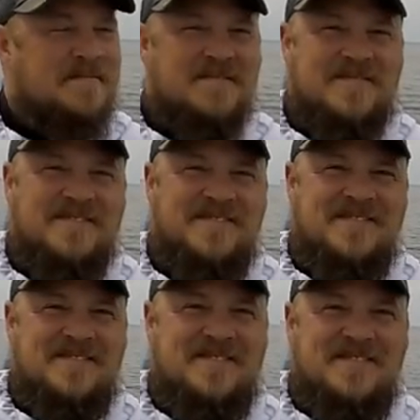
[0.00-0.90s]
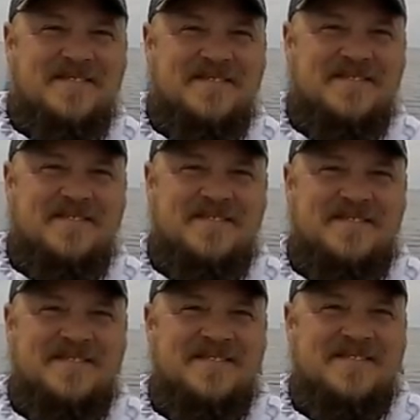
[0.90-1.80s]

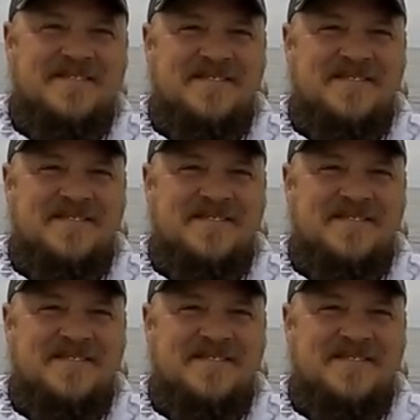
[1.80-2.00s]
(not speaking)